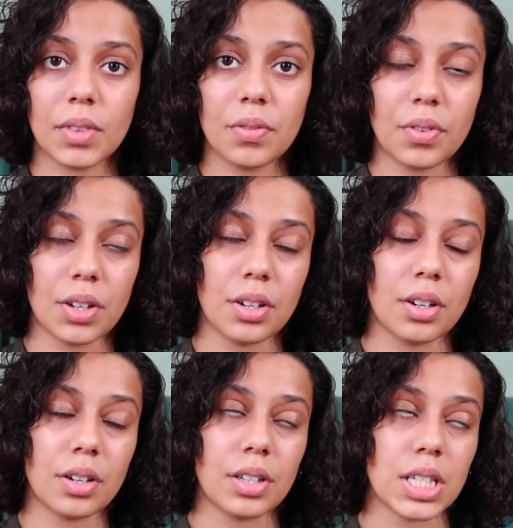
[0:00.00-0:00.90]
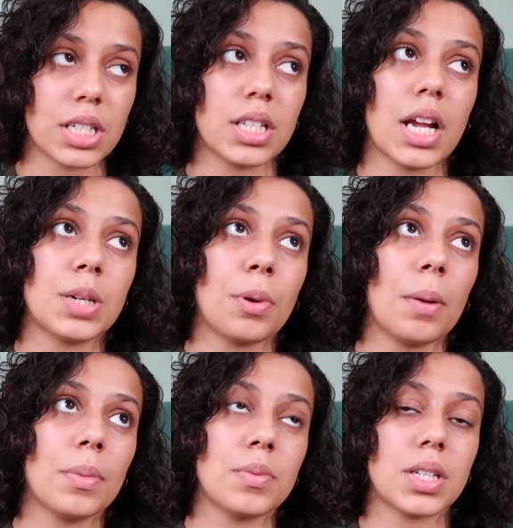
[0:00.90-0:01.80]
for the design
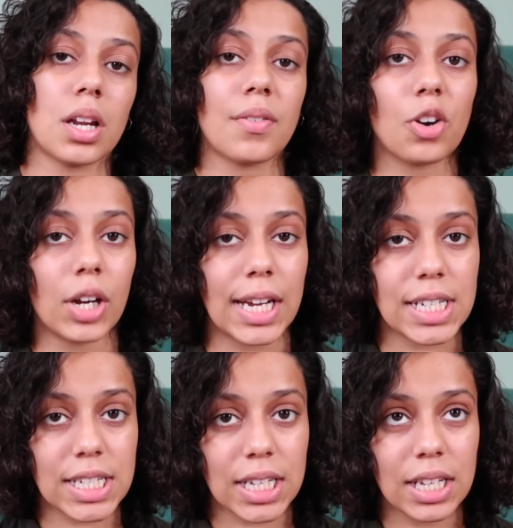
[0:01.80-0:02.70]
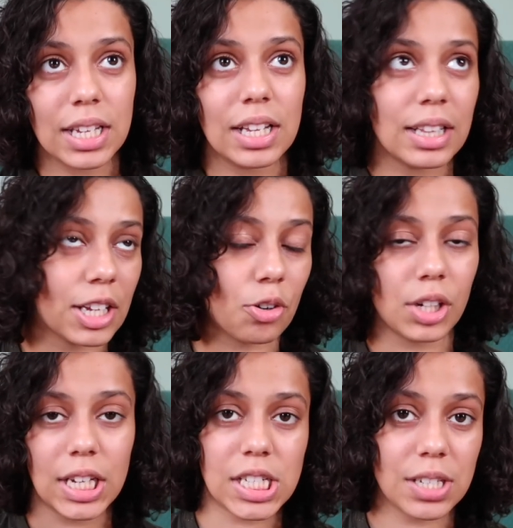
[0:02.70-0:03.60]
department was a lot of
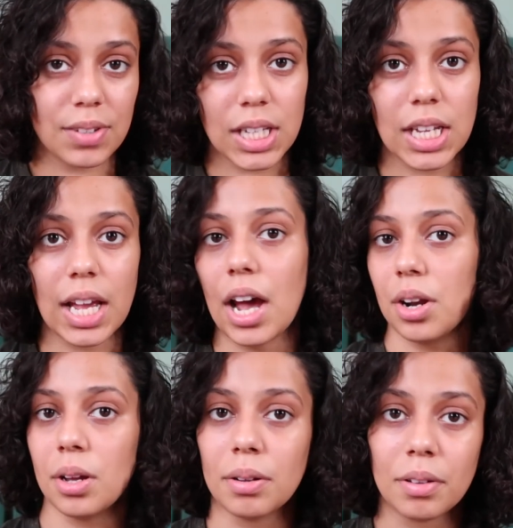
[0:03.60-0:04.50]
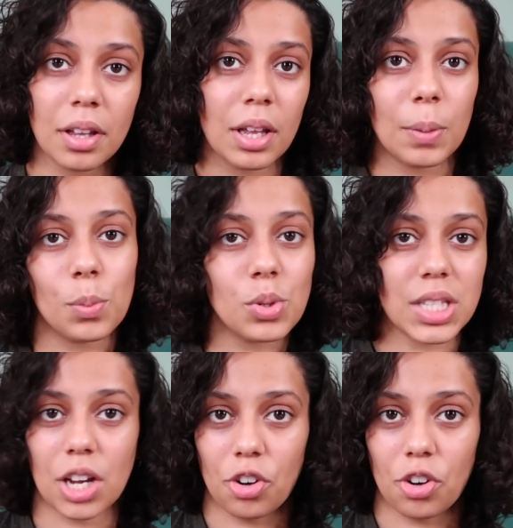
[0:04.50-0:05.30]
creativity, how to boost that